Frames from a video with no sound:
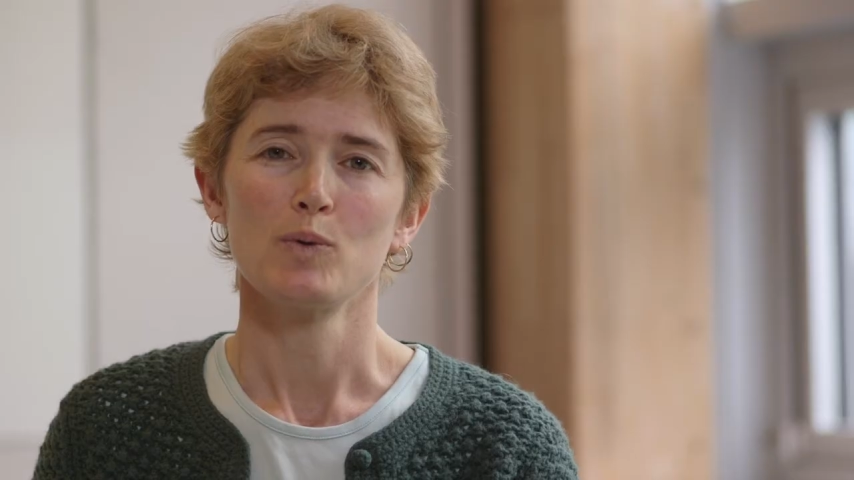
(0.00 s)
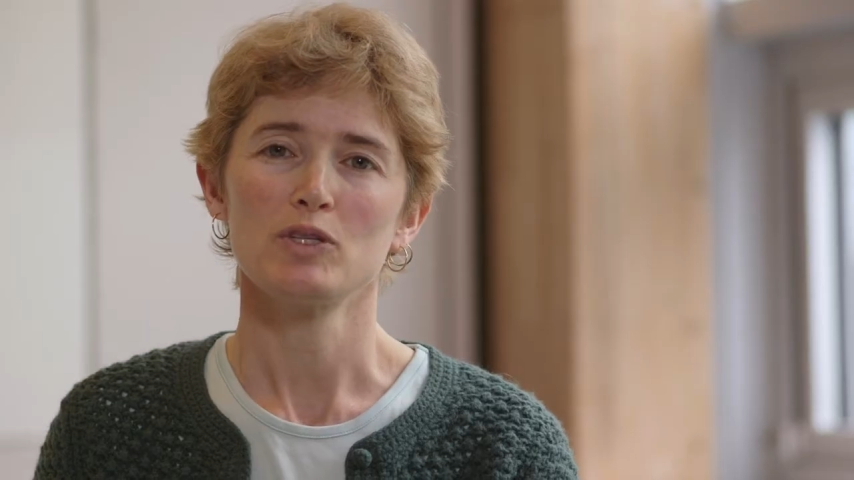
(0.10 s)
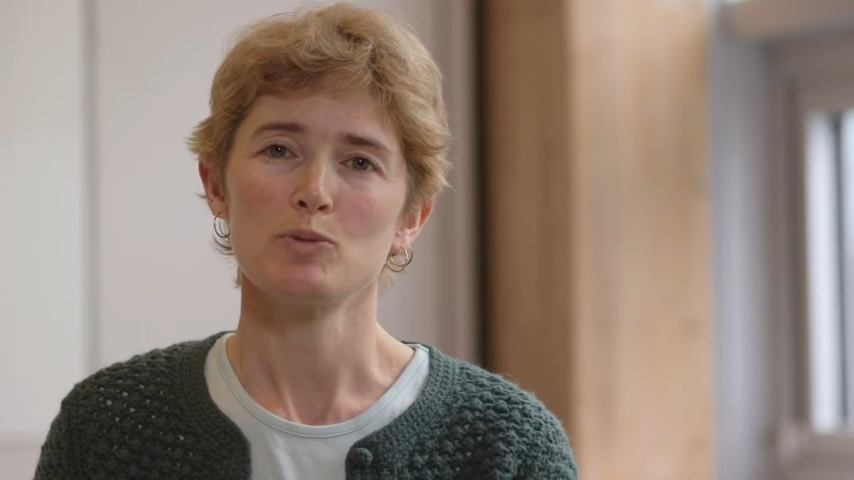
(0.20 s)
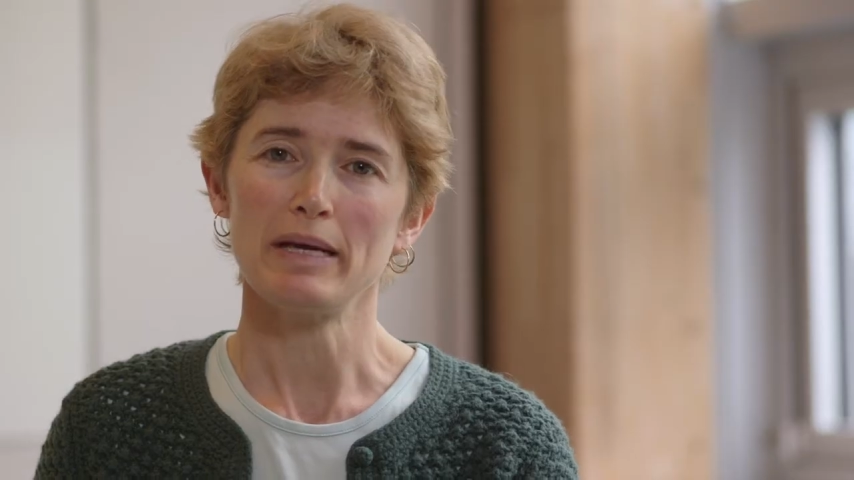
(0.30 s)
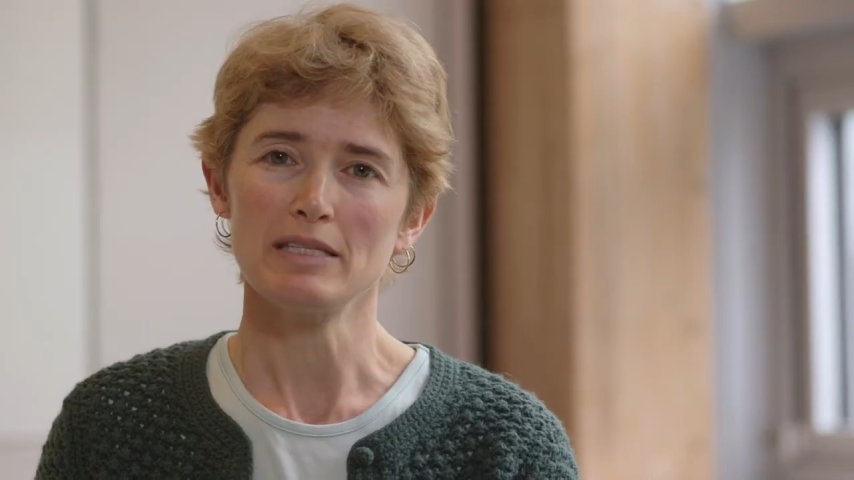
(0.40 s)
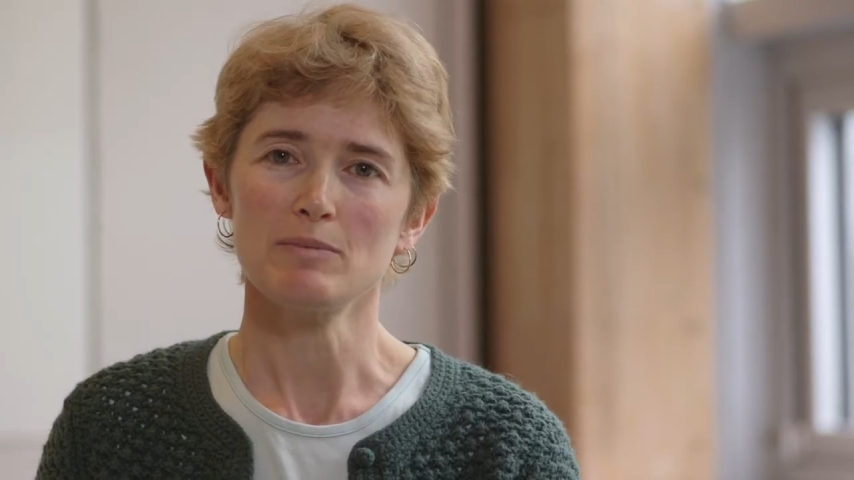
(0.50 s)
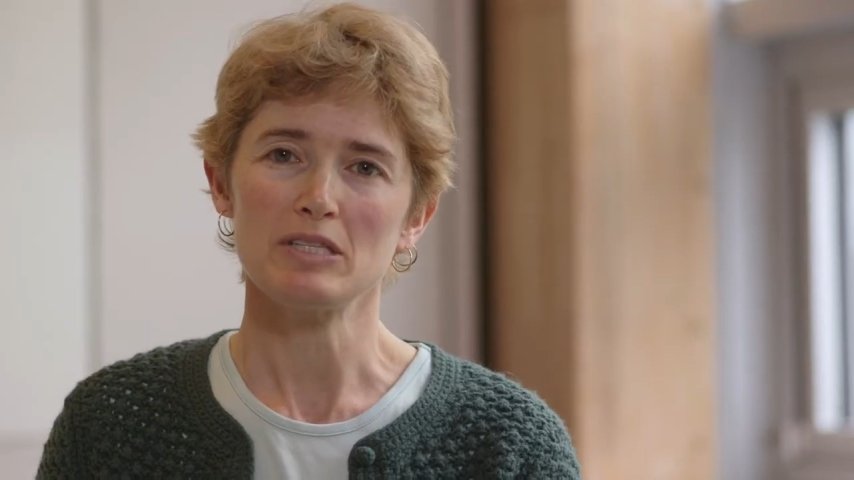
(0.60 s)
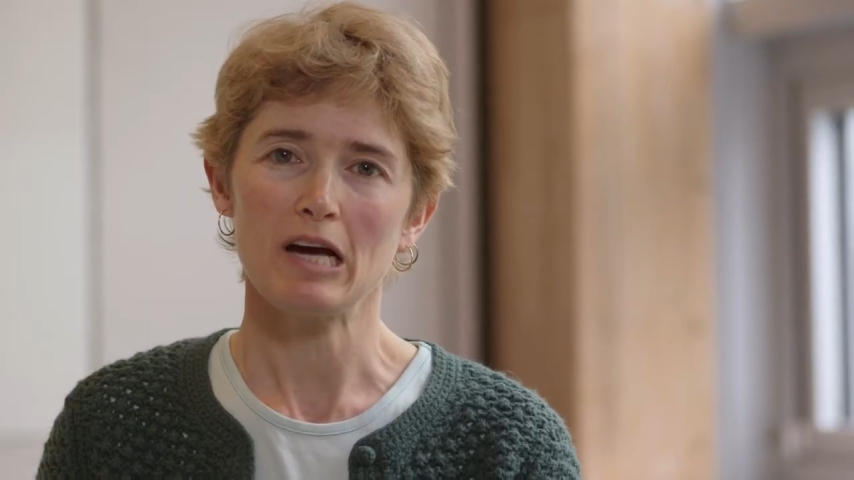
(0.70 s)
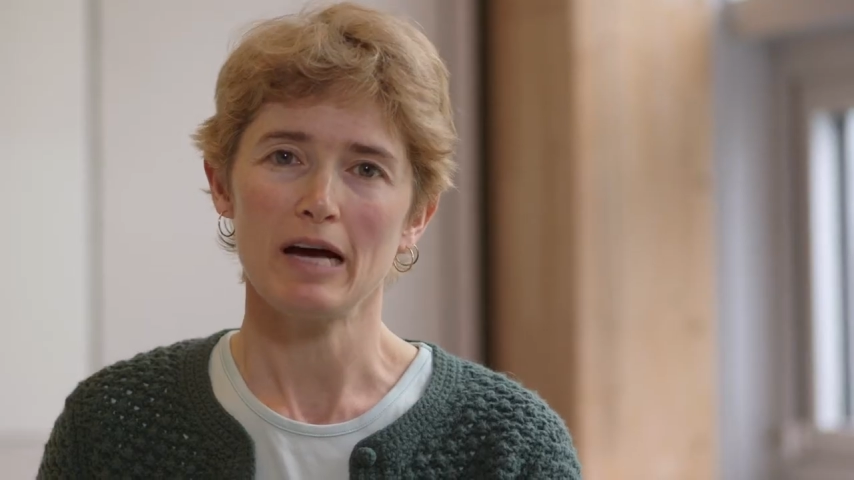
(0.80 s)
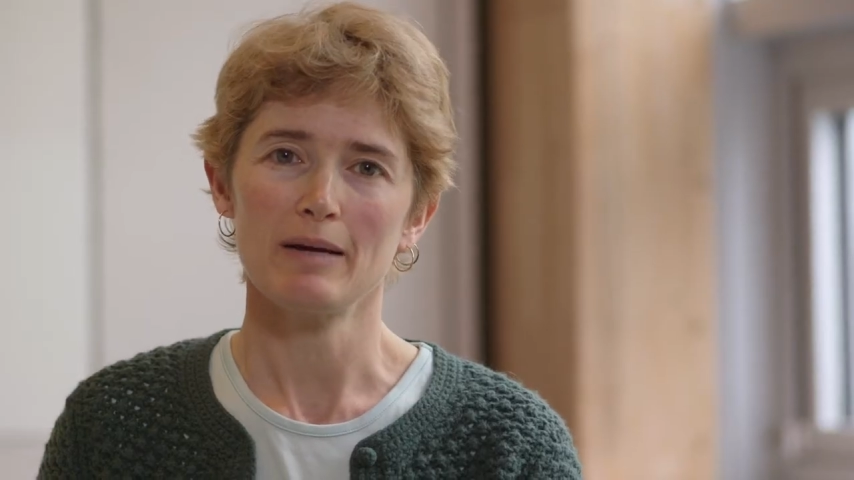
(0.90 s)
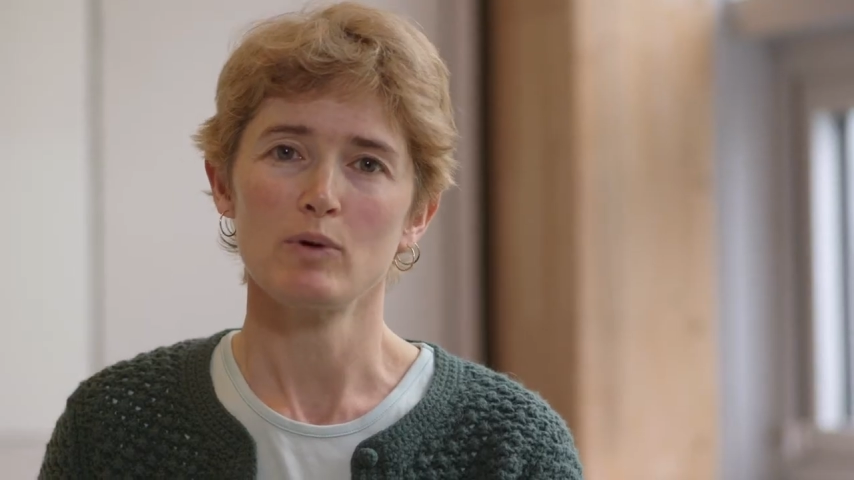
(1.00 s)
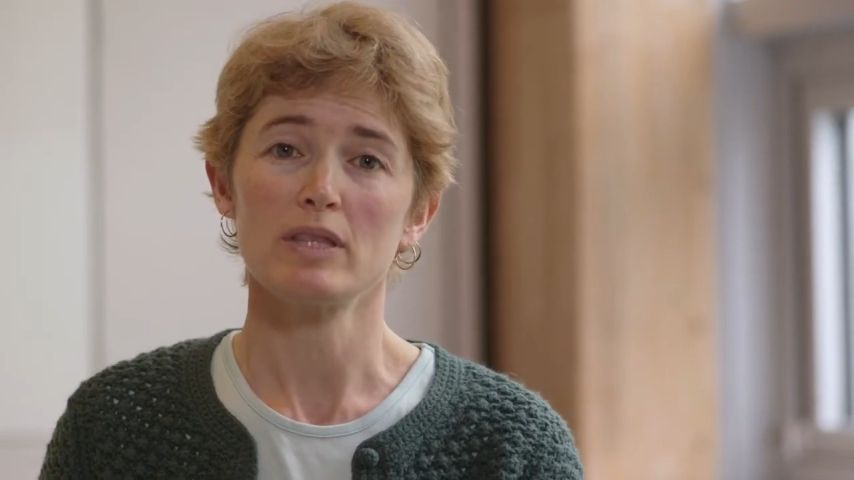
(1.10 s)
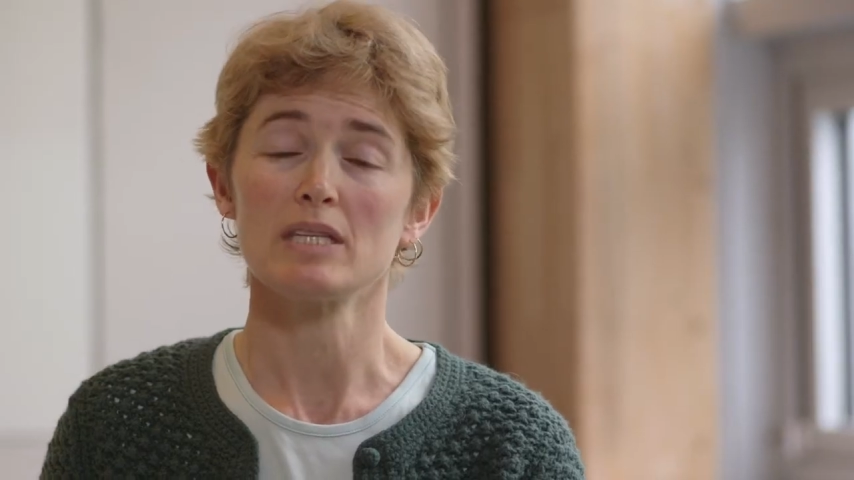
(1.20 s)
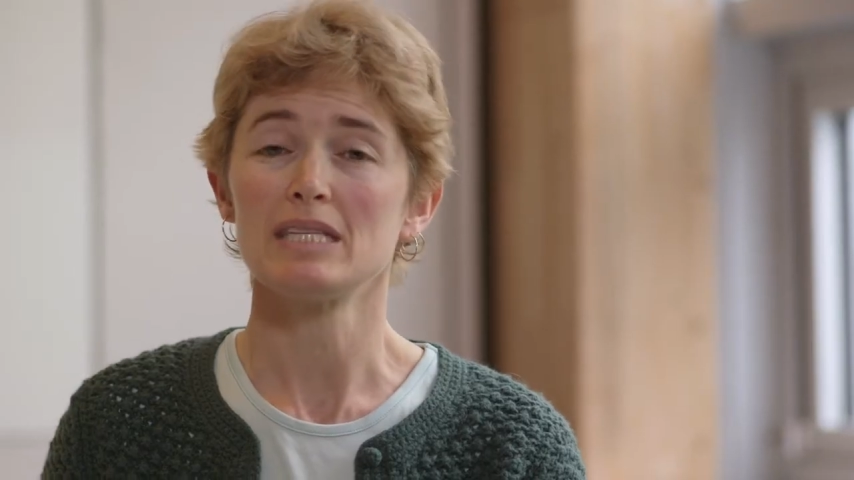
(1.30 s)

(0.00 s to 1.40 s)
We'll spend some time with the